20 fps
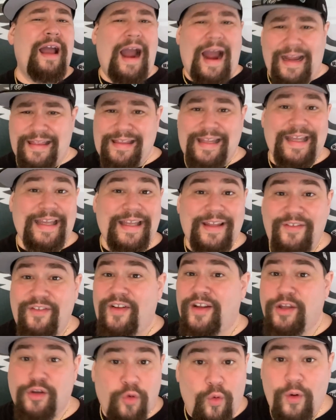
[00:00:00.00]
I think he's
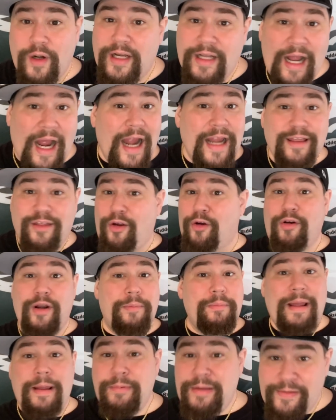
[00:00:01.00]
like 29,
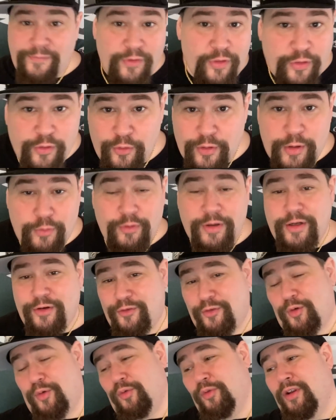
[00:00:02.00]
30, maybe even 31
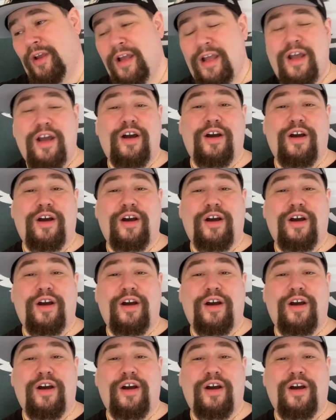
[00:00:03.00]
years old.